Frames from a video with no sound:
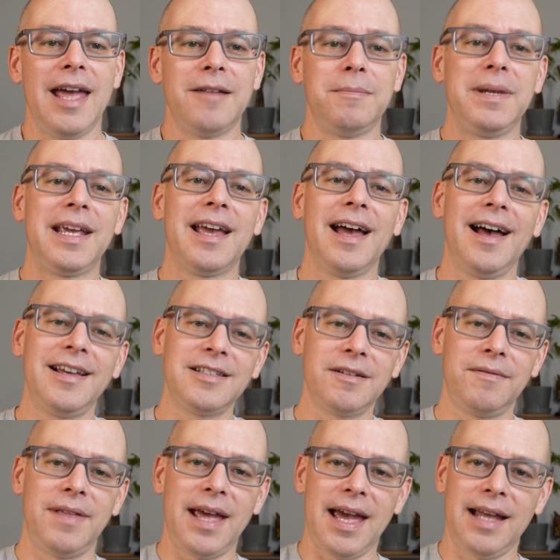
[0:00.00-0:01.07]
because
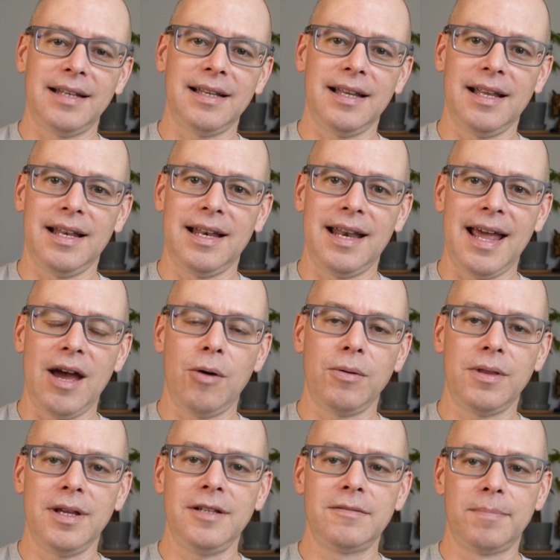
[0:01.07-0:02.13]
of that, now
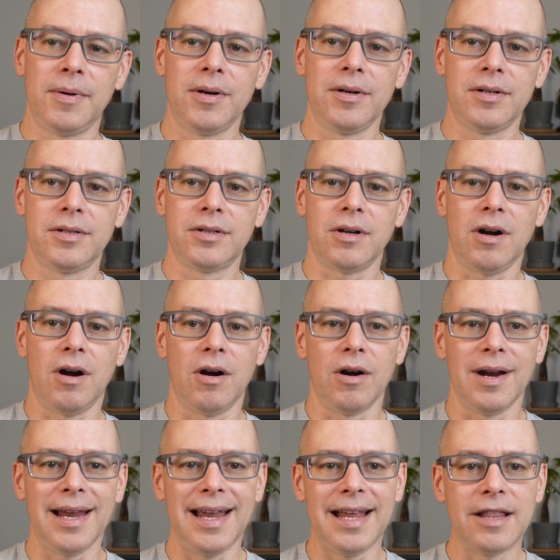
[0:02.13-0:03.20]
these birds
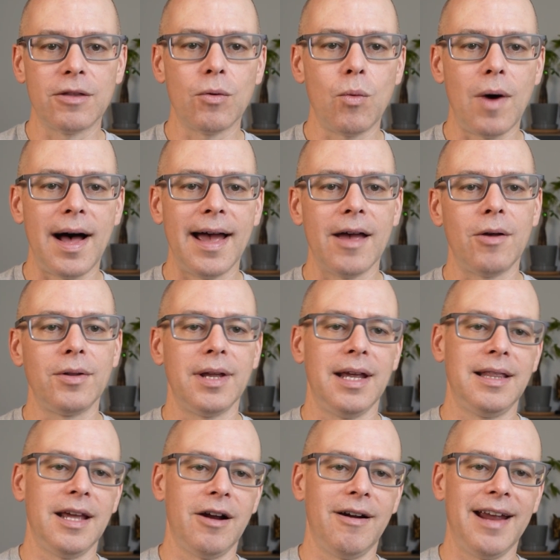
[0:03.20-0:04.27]
are in the wild
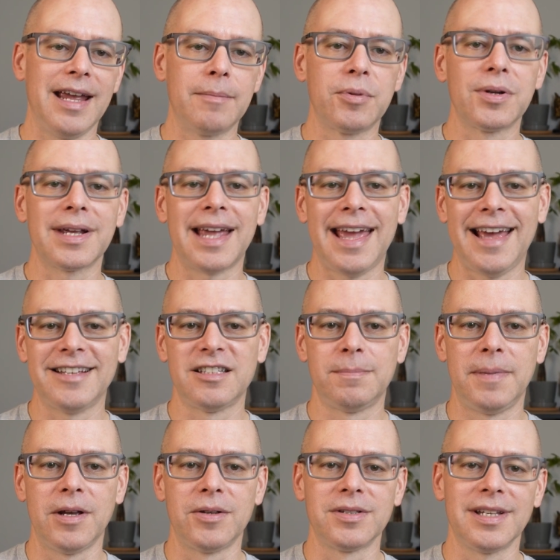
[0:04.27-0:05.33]
and they are able to cast
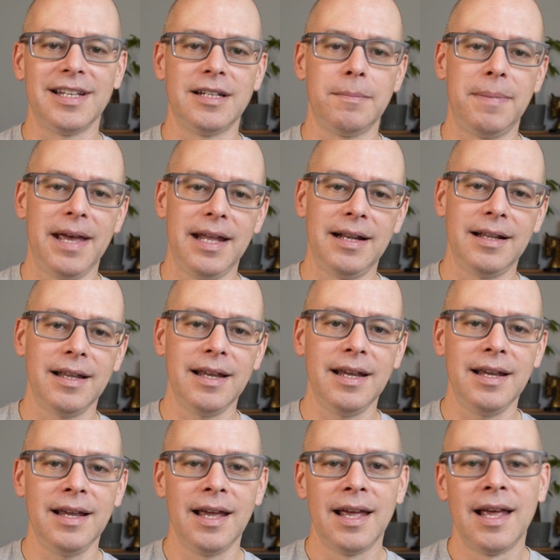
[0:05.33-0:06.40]
spells
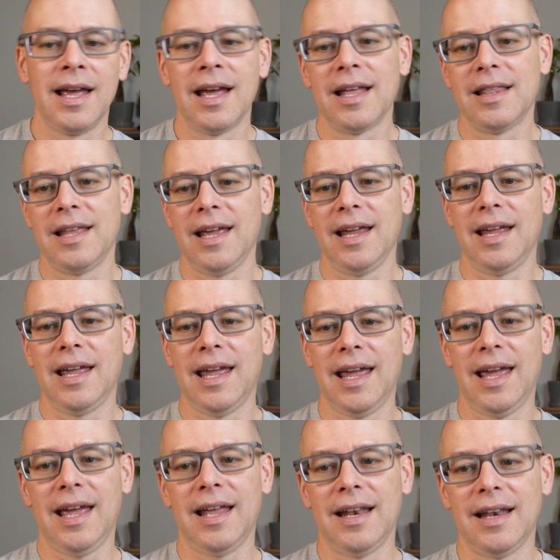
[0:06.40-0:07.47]
independently. They
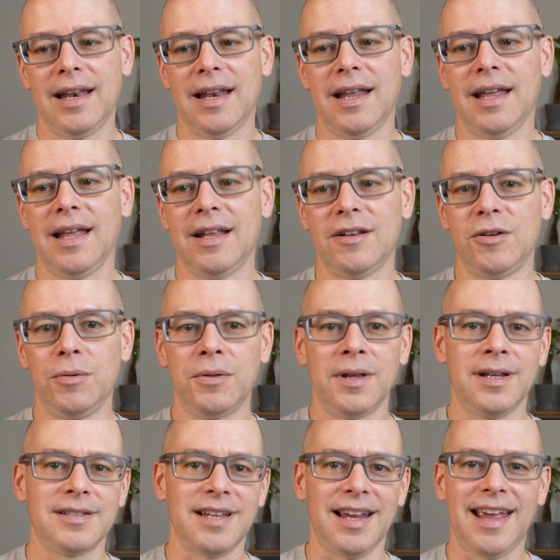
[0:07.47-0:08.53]
can do
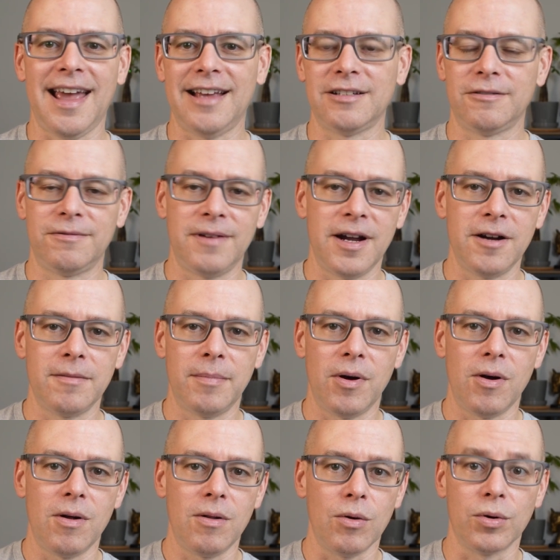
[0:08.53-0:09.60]
things like cast
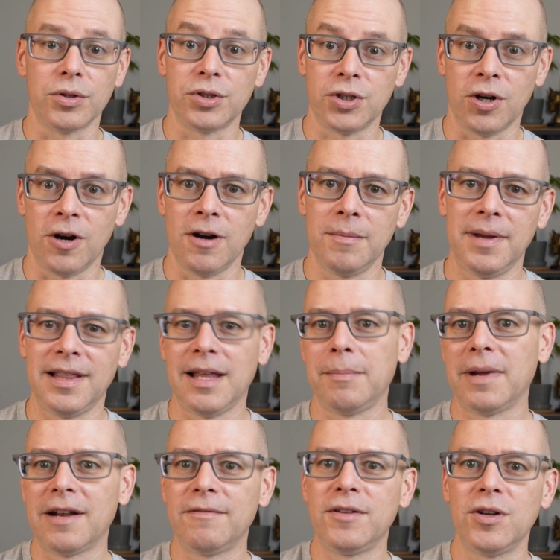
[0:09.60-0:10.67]
Fireball or Charm, and they
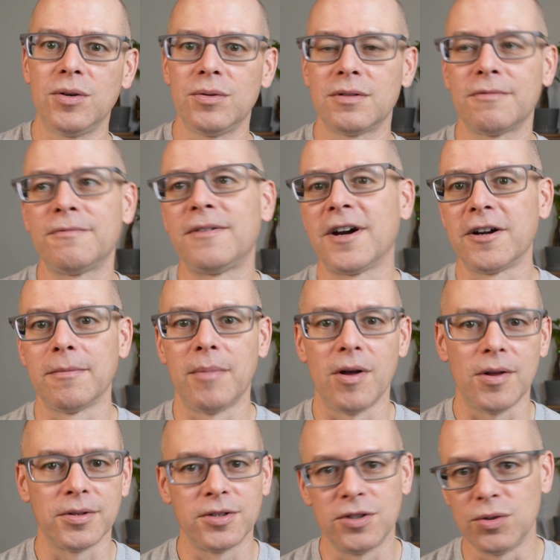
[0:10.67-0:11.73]
might have used
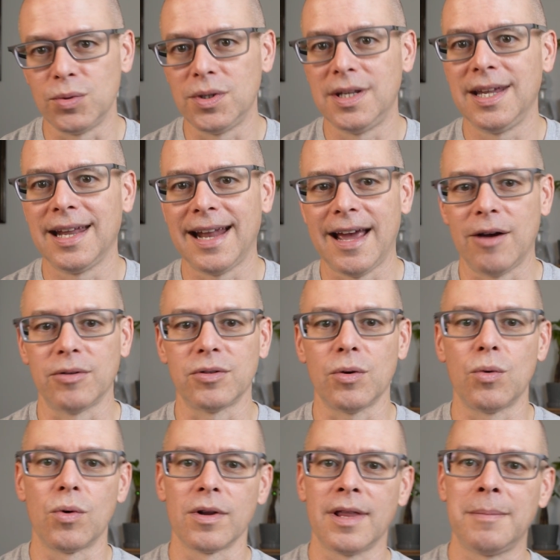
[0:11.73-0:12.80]
Fireball to get out,
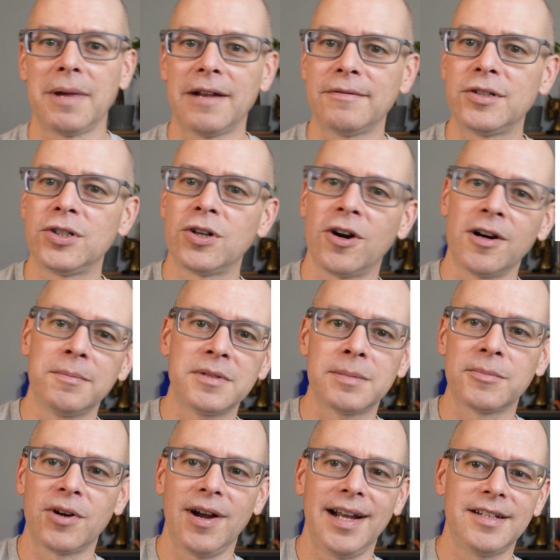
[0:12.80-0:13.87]
or they might have charmed
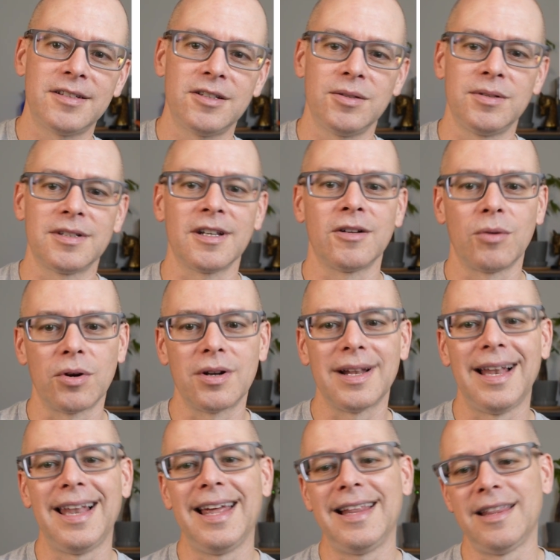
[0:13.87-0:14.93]
some grad students in order to
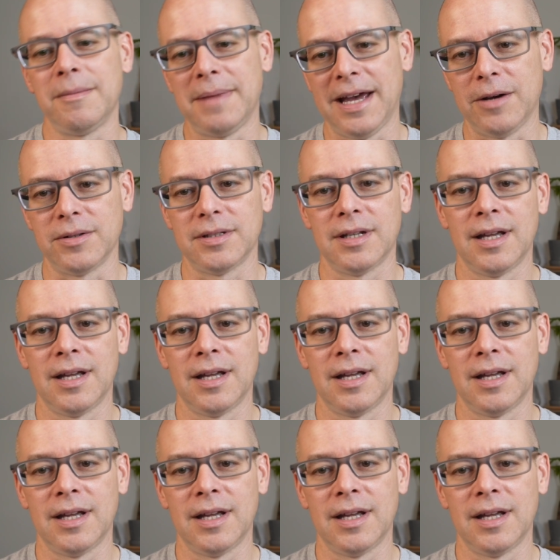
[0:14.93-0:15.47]
let them out